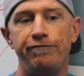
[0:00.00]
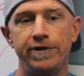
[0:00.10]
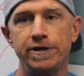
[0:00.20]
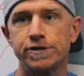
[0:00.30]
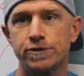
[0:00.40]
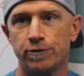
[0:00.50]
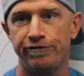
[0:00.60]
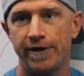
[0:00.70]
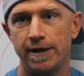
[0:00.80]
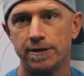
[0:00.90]
Vince
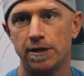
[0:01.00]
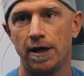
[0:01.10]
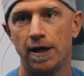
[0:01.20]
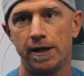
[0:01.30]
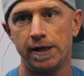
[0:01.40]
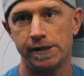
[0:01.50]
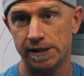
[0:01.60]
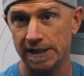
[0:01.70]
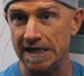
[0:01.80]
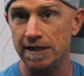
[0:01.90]
Raffet
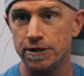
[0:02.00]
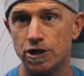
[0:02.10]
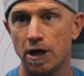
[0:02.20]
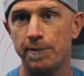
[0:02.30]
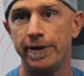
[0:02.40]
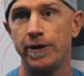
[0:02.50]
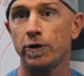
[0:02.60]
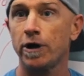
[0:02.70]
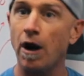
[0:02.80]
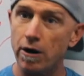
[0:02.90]
is leading the jump, and then
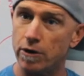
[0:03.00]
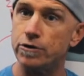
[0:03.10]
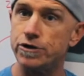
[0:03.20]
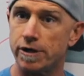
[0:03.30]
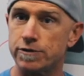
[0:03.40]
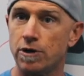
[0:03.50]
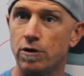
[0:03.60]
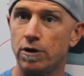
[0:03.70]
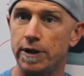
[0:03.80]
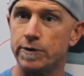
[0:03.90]
Ricardo, who jumps
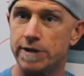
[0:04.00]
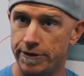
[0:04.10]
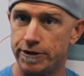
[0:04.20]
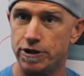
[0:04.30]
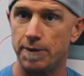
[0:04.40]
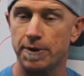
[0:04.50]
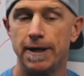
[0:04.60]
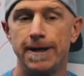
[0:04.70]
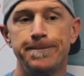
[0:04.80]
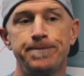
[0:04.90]
locally, was on the jump.
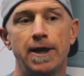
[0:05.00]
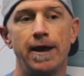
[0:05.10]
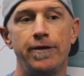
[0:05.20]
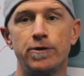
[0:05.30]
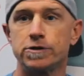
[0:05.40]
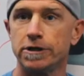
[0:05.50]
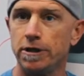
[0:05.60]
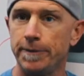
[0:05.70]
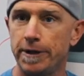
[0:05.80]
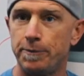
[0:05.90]
And there was a
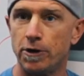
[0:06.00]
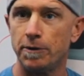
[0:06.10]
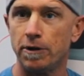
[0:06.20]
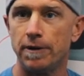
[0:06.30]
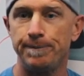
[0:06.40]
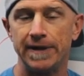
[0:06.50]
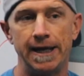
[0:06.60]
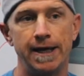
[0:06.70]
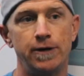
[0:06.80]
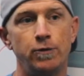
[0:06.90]
little bit of burble,
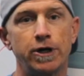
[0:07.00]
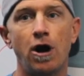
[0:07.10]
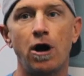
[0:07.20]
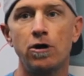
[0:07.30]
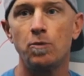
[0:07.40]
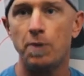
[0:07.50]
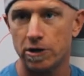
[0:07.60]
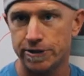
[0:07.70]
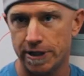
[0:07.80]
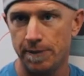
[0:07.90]
and Ricardo
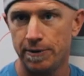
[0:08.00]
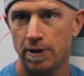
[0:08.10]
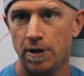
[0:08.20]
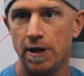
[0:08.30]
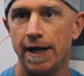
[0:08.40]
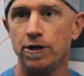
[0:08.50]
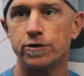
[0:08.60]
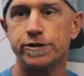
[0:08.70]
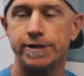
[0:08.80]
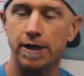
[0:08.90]
balls up and
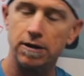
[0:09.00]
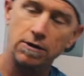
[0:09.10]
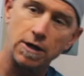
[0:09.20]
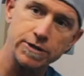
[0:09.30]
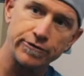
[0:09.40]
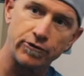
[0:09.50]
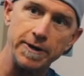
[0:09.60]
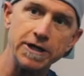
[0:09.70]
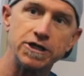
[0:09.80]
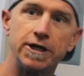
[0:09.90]
goes sailing across the
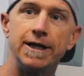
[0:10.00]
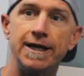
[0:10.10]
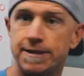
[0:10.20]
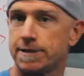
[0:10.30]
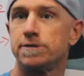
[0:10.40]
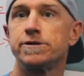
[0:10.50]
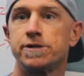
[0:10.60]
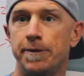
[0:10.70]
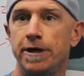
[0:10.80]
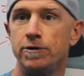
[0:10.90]
formation and hits
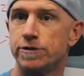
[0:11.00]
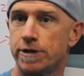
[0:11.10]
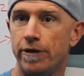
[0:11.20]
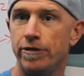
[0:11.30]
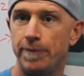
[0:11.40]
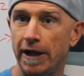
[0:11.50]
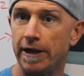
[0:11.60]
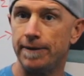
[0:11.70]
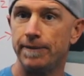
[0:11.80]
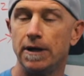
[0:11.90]
somebody who's on the belly.